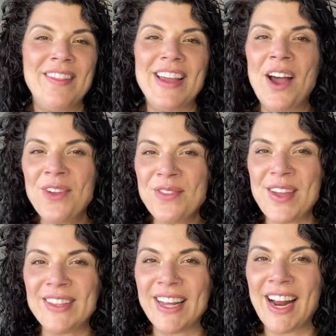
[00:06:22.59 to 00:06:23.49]
The other
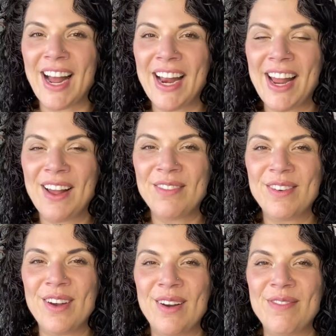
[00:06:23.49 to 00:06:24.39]
thing that I
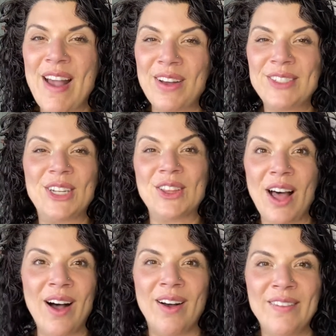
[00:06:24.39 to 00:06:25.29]
have found to
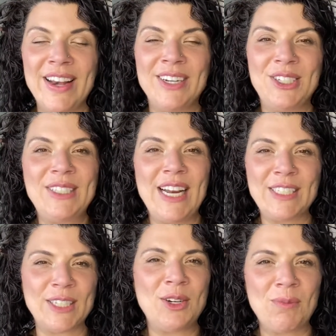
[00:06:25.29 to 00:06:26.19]
love, and it just
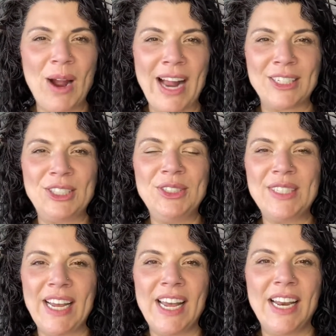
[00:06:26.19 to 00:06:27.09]
takes a little practice
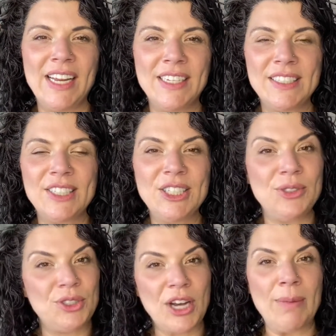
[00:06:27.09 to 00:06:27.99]
using it, is to
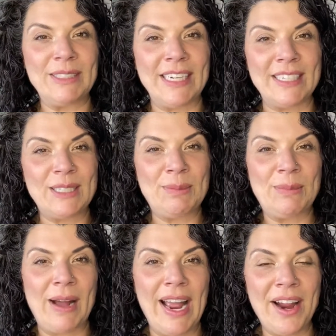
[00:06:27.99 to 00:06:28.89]
use chopsticks to
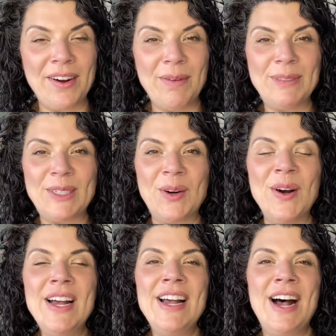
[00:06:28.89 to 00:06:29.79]
put my hair up.
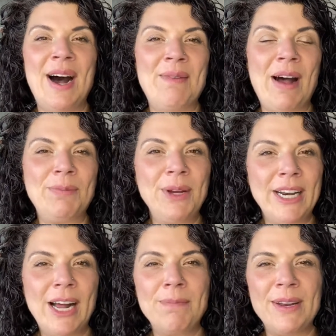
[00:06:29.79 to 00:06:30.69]
So I put
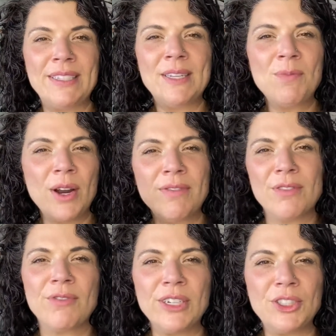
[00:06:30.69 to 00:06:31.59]
it up in somewhat of a
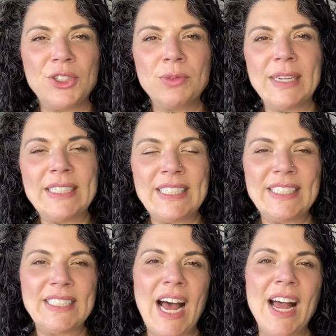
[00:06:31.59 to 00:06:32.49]
French twist
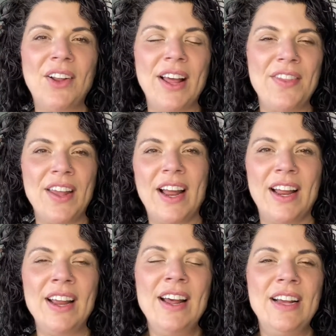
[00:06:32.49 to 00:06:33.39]
style, and then
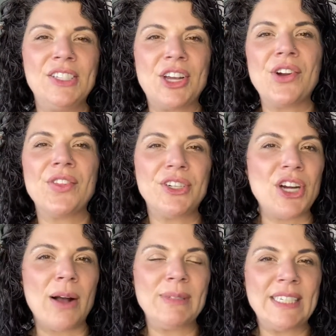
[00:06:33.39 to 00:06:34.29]
I secure the
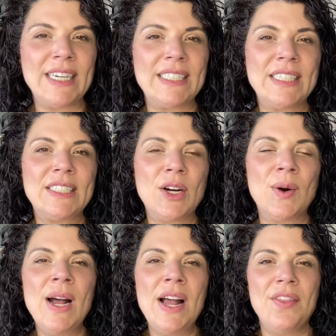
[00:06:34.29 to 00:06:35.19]
chopsticks. And
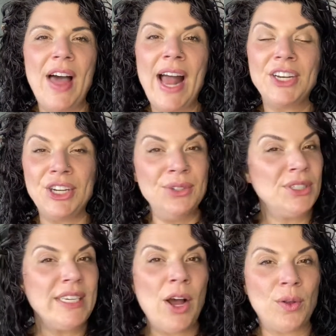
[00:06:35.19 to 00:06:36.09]
so that
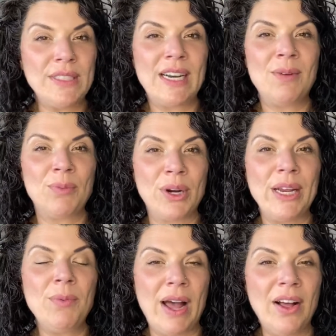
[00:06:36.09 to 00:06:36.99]
usually holds it up
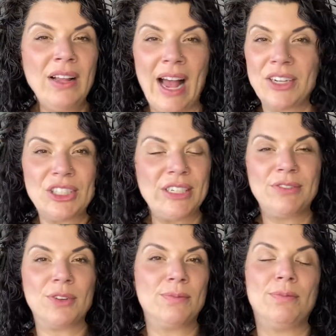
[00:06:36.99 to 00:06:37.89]
pretty well, actually,
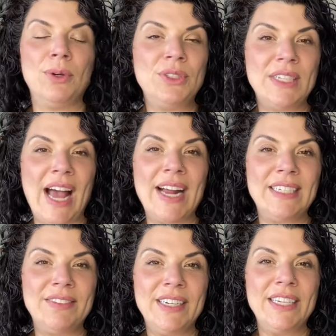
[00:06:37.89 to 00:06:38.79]
for most of the
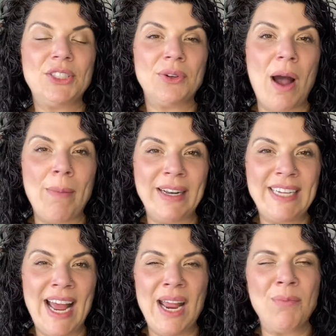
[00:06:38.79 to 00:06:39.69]
activities throughout my
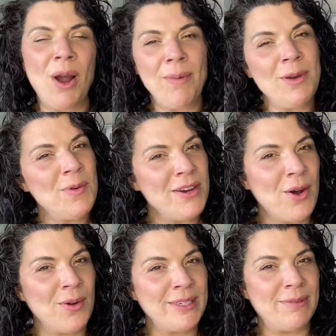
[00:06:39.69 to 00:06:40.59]
day. Probably wouldn't
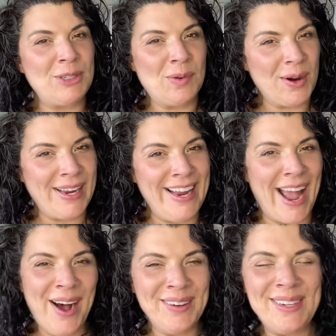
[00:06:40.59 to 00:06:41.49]
hold up to working
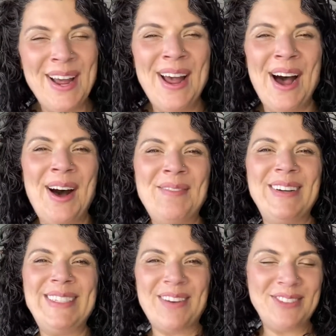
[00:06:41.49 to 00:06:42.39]
out,
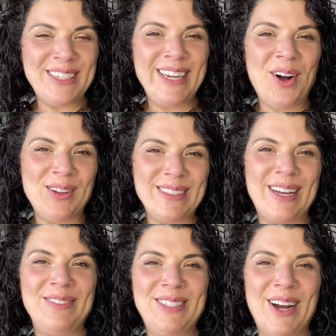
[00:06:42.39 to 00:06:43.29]
but definitely holds
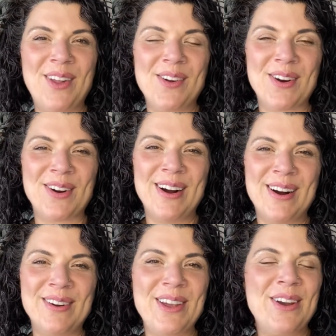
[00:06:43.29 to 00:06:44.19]
up to
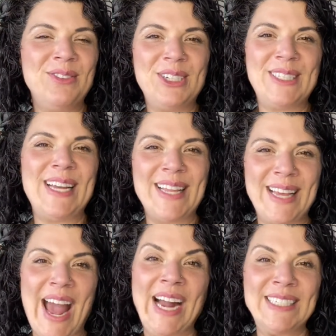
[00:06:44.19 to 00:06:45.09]
other, just daily
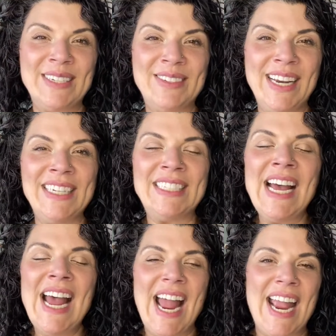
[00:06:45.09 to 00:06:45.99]
activities.
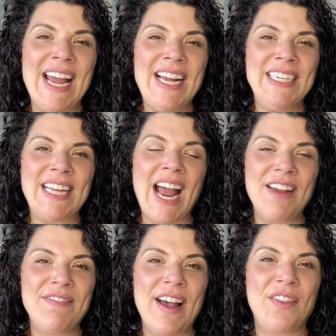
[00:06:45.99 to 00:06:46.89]
And I
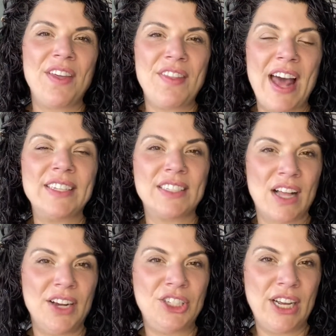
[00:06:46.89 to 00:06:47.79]
have found that that is a
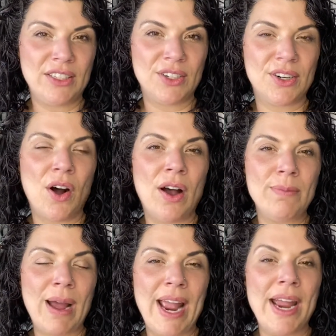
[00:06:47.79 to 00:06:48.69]
lot gentler on
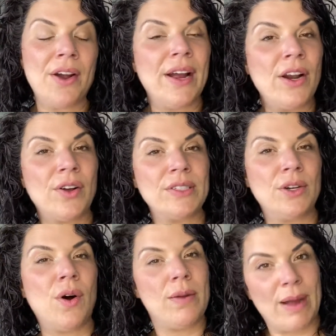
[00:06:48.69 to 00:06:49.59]
my hair and
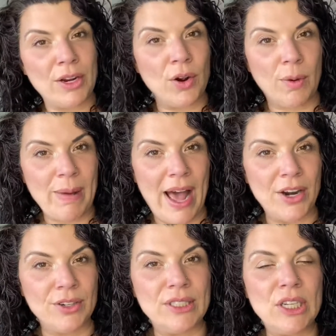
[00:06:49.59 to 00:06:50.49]
also on my curl pattern.